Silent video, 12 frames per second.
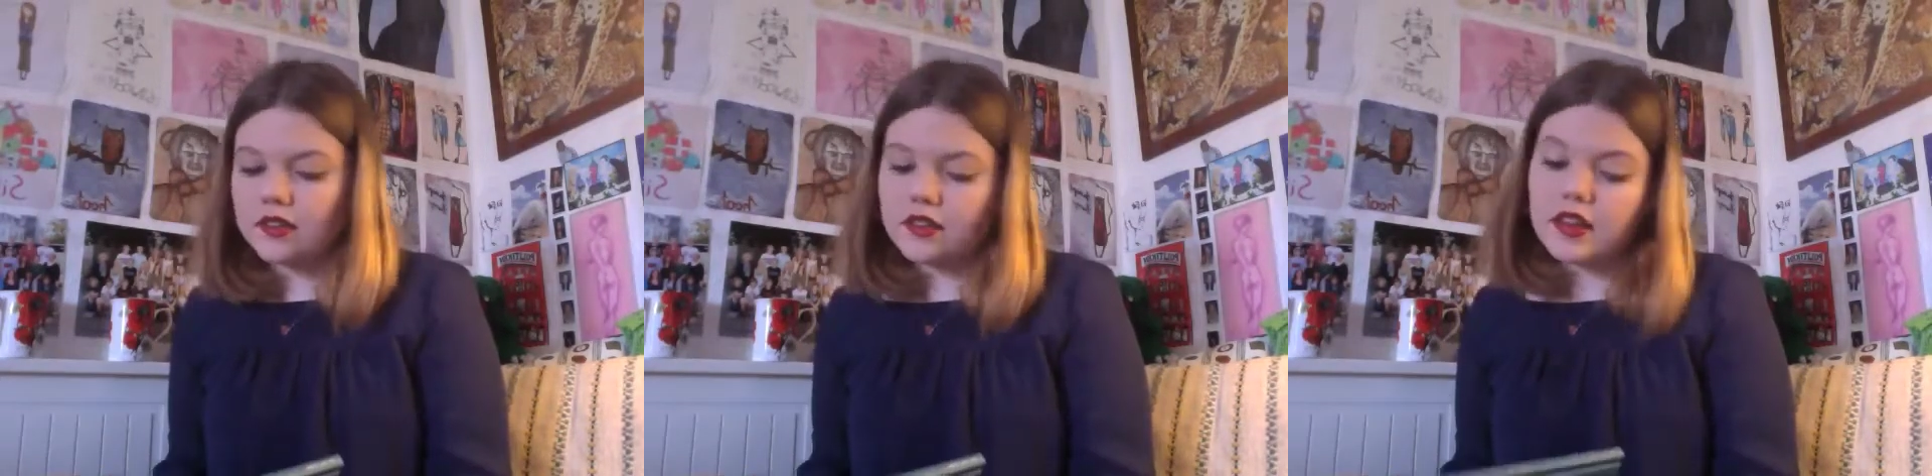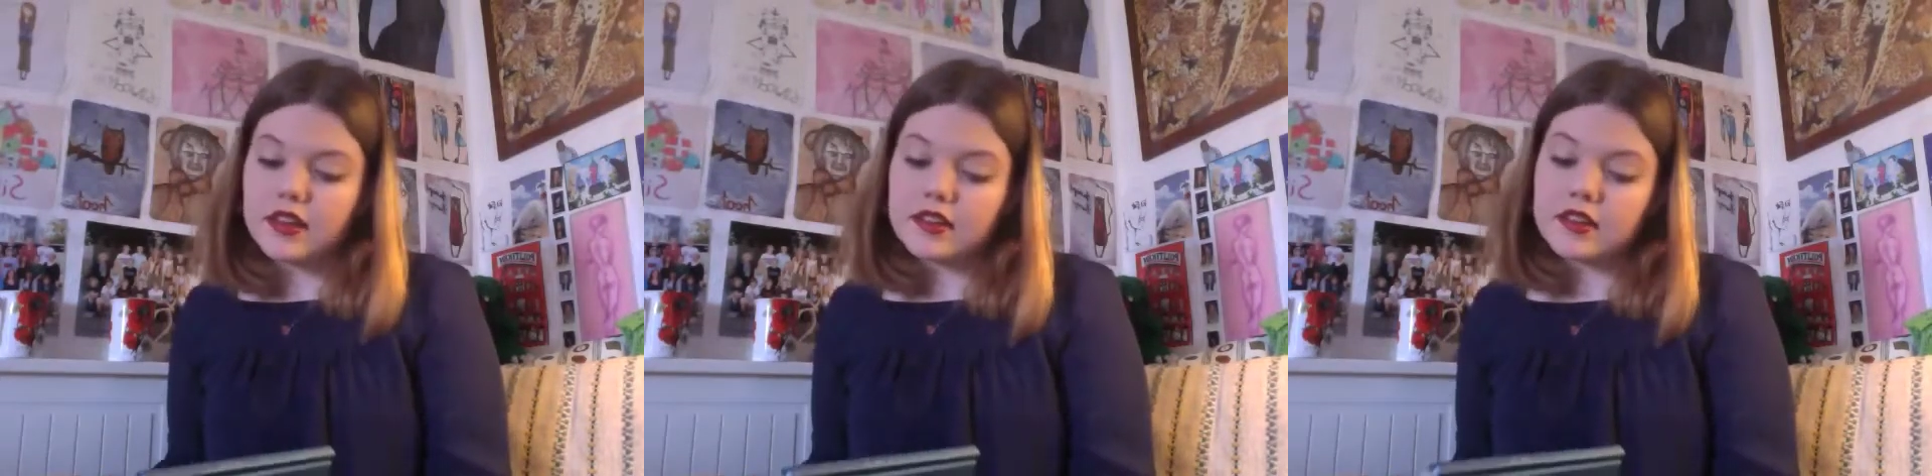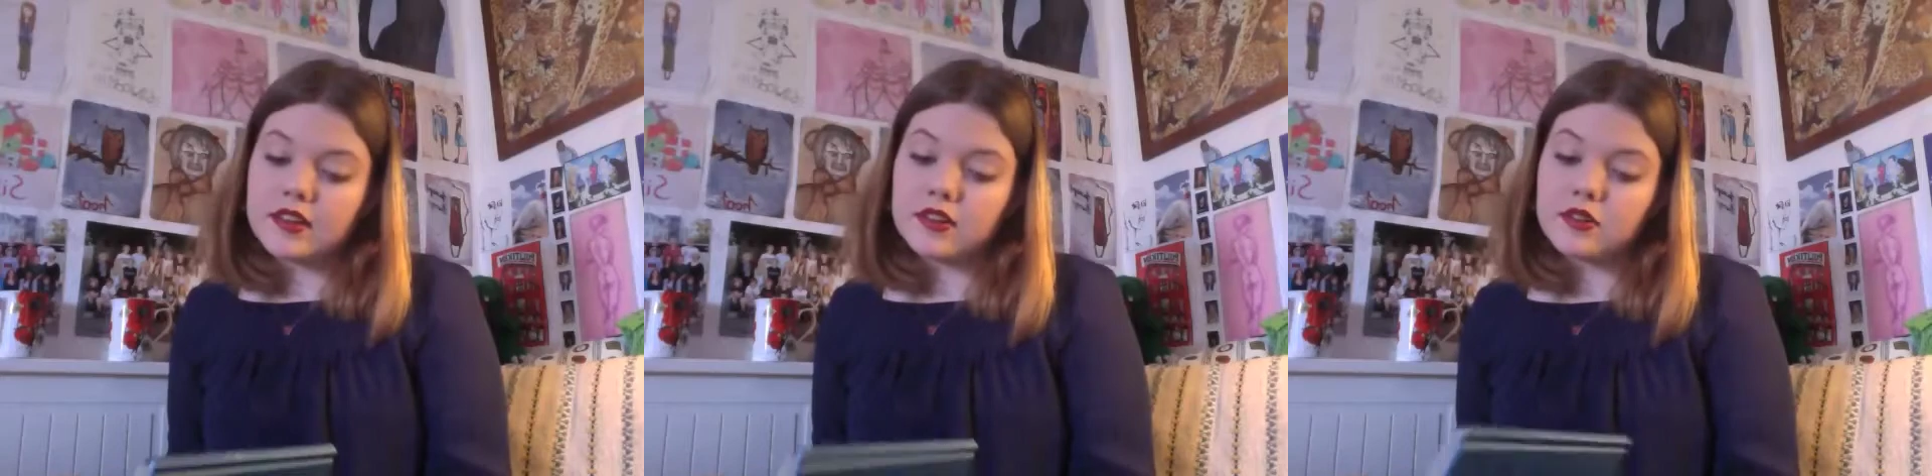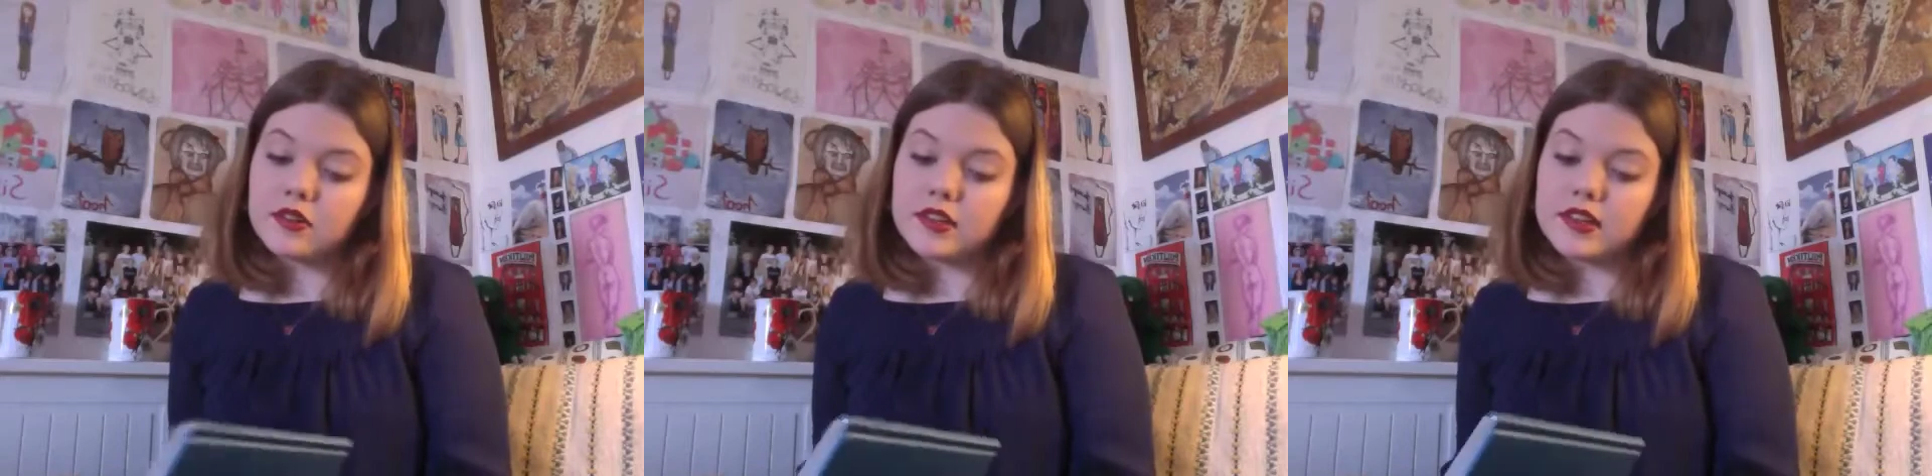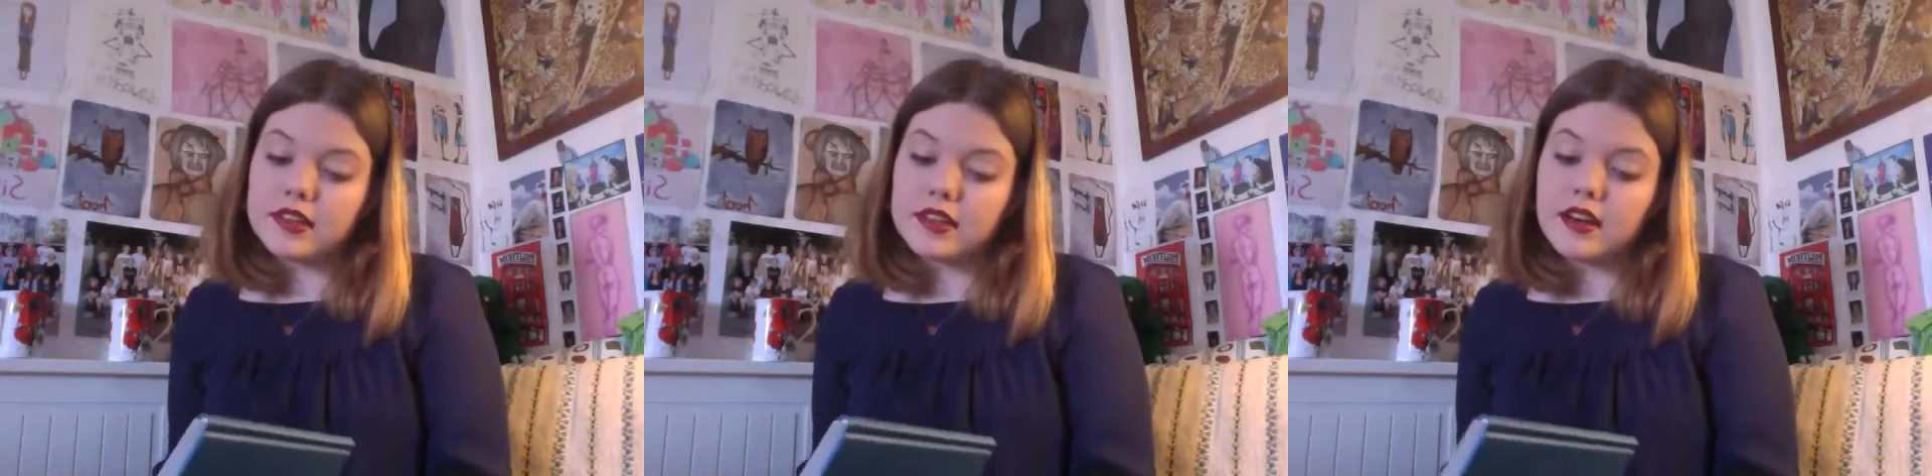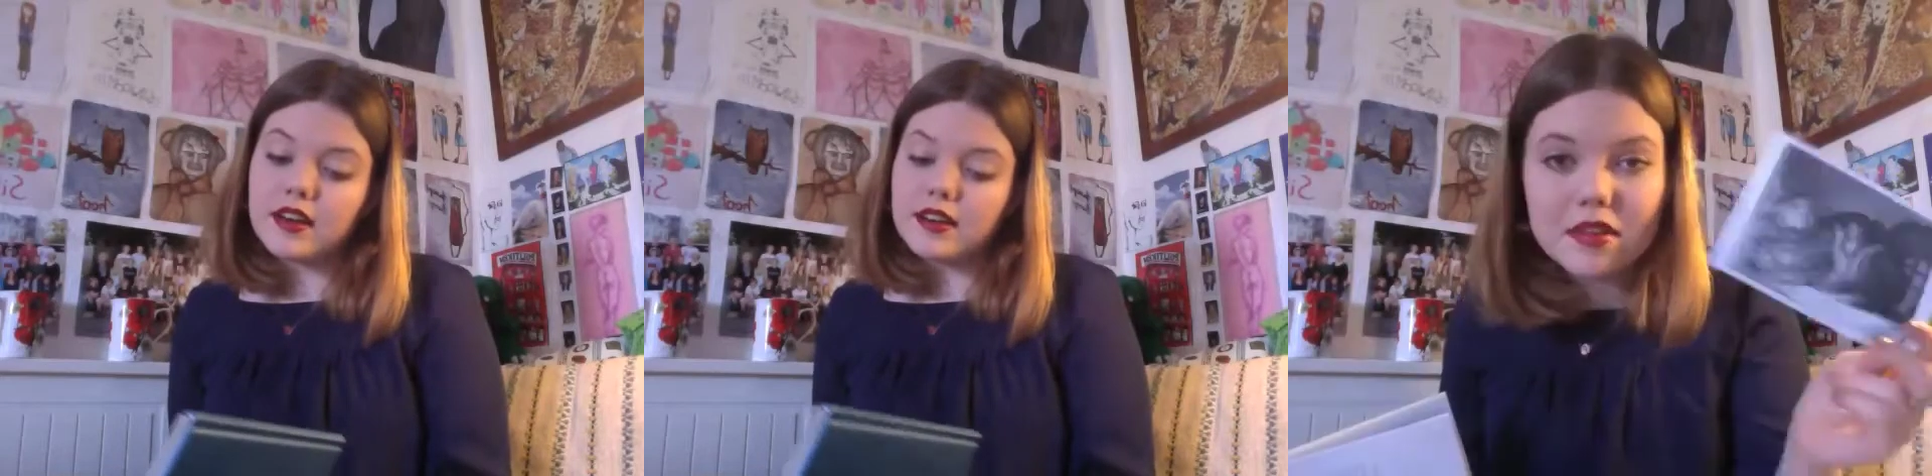and history in
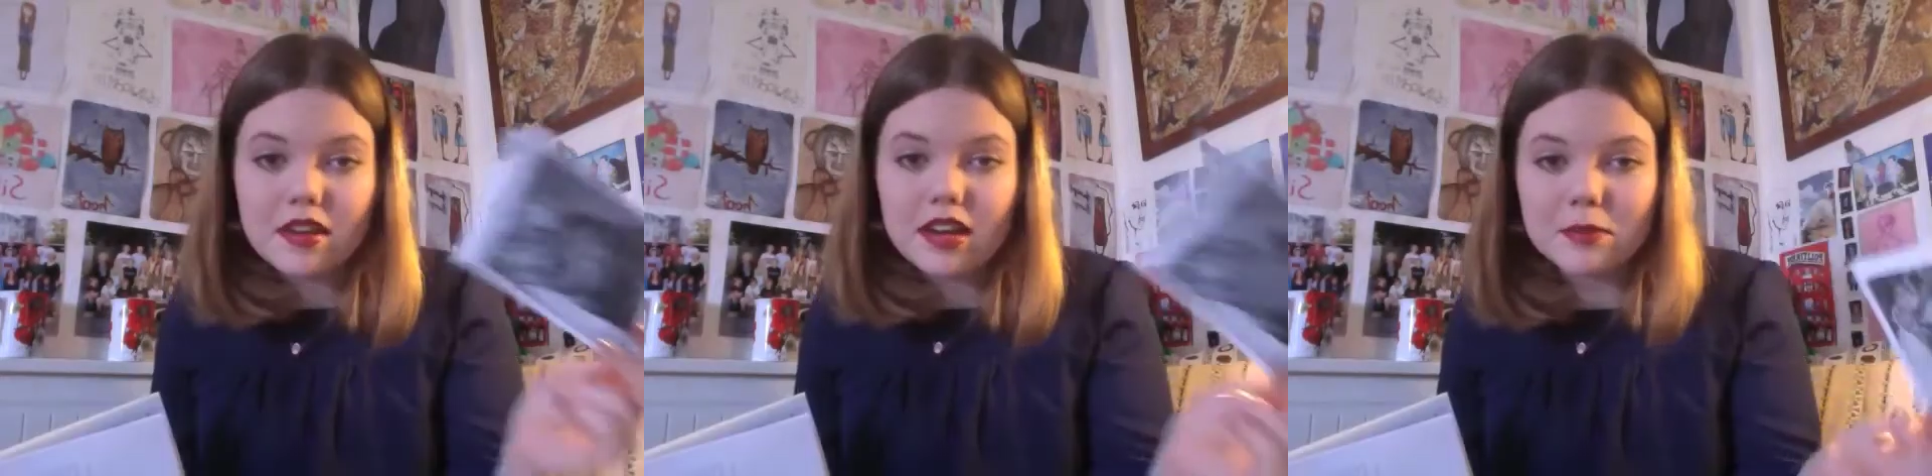art.